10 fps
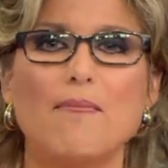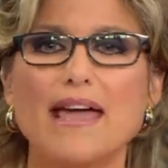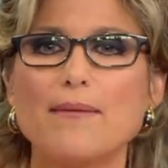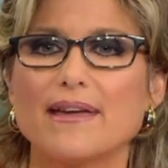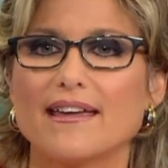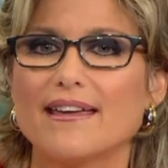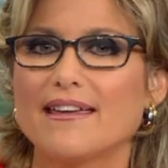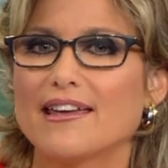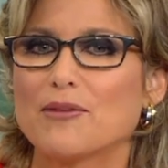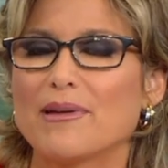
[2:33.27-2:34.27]
Maybe
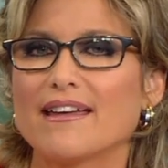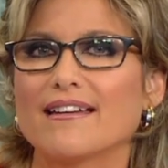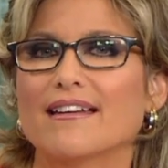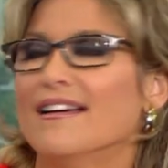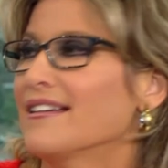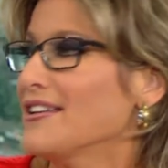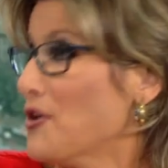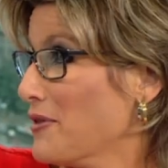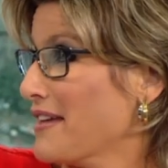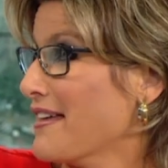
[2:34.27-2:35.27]
he could be, you
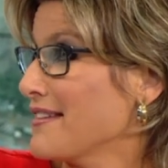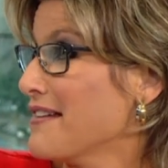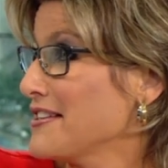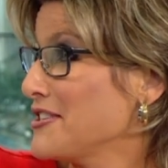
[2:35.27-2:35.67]
know, like that